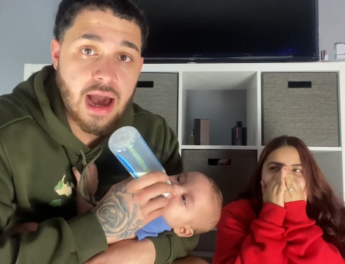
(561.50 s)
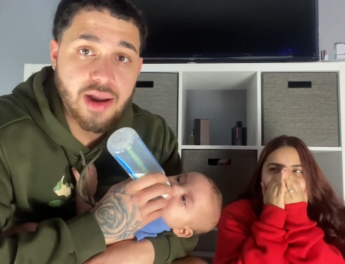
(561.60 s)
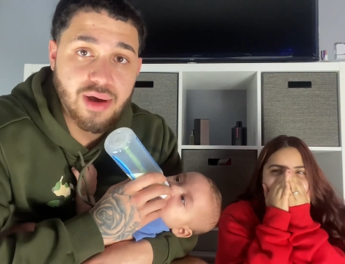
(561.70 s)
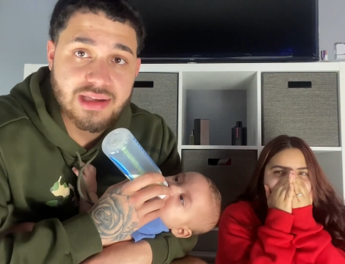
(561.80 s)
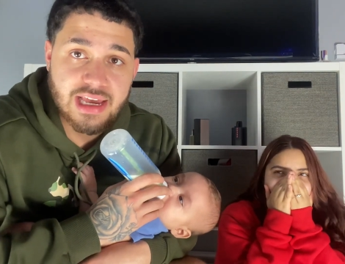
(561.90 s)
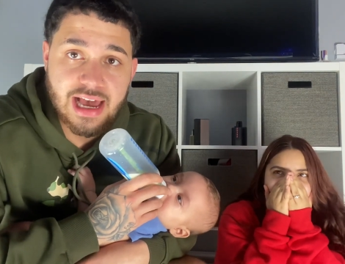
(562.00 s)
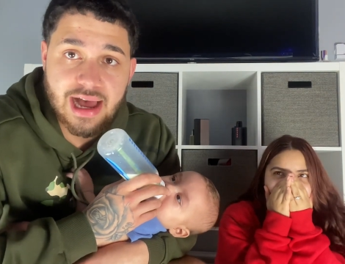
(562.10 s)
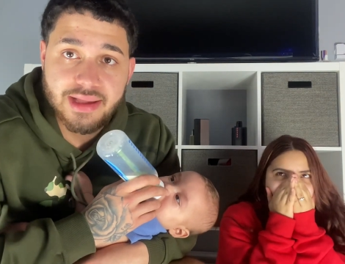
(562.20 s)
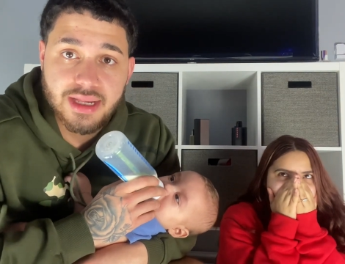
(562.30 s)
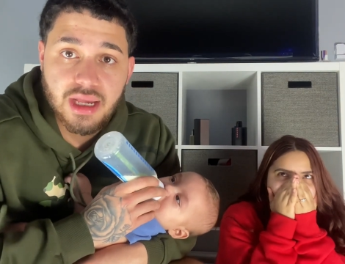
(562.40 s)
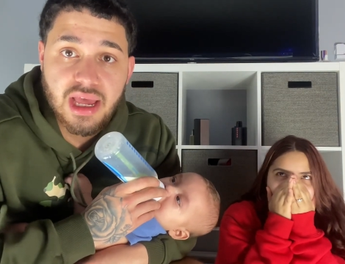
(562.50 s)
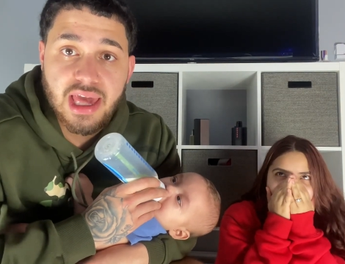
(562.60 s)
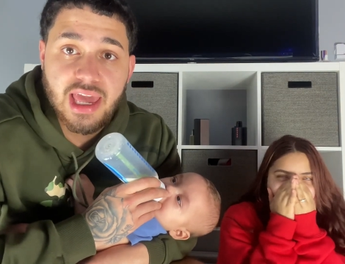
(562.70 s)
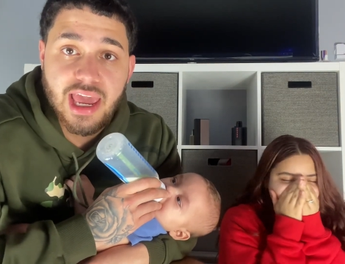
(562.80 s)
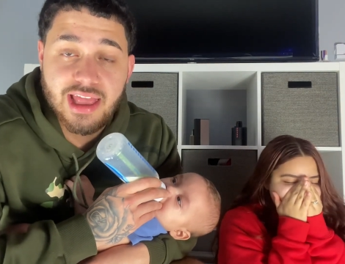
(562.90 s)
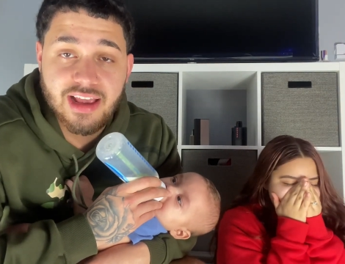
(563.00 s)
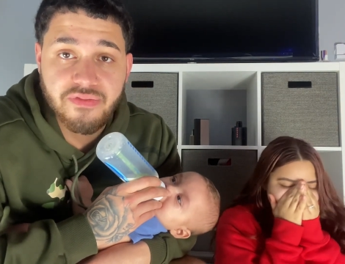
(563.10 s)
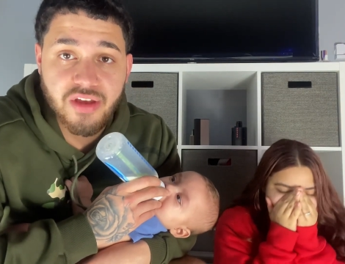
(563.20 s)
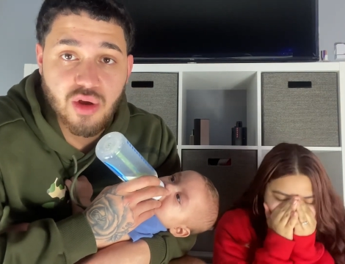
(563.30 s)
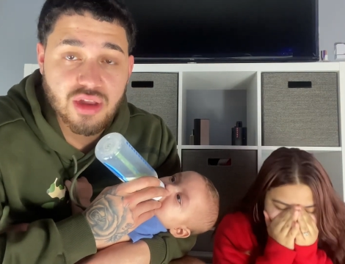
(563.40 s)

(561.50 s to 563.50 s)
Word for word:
Speaker 1: how do I say, guys? Get this video a